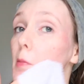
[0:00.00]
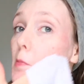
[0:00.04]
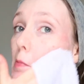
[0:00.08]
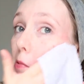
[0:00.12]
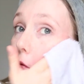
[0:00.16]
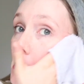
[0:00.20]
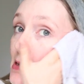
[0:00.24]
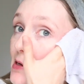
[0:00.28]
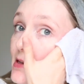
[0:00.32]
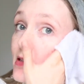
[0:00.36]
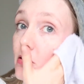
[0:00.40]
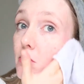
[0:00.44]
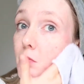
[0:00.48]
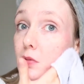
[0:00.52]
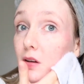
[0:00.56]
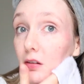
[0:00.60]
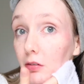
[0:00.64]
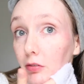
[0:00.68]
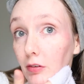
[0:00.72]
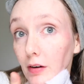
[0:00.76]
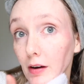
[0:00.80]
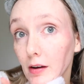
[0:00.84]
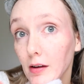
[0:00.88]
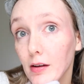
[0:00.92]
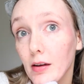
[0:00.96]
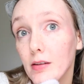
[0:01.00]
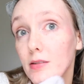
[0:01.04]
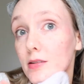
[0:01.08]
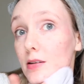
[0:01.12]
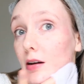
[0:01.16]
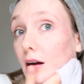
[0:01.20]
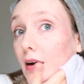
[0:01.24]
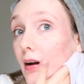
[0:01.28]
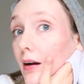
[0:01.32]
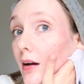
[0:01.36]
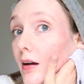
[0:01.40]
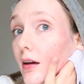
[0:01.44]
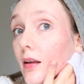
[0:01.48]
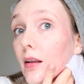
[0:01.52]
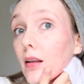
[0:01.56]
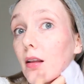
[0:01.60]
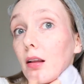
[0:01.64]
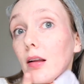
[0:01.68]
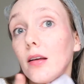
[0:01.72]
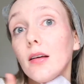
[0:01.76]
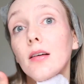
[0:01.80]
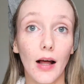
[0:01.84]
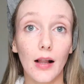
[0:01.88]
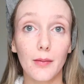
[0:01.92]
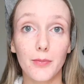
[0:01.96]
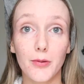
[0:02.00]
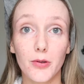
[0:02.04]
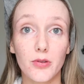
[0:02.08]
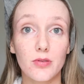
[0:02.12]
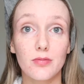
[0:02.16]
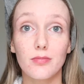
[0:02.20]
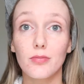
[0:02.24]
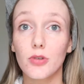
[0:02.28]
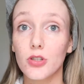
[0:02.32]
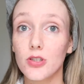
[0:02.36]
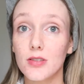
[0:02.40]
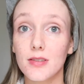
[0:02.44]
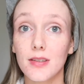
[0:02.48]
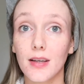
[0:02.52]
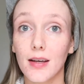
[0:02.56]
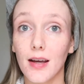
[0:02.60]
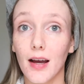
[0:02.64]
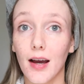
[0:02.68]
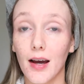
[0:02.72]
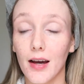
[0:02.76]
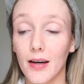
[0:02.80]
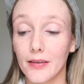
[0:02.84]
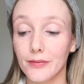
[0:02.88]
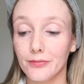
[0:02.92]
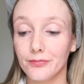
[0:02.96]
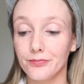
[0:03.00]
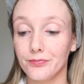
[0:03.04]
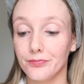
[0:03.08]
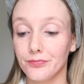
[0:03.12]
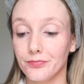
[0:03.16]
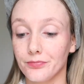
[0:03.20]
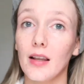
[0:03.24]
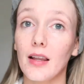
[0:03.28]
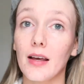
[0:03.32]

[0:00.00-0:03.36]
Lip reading: Please don't be afraid. I'll help you as much as I can.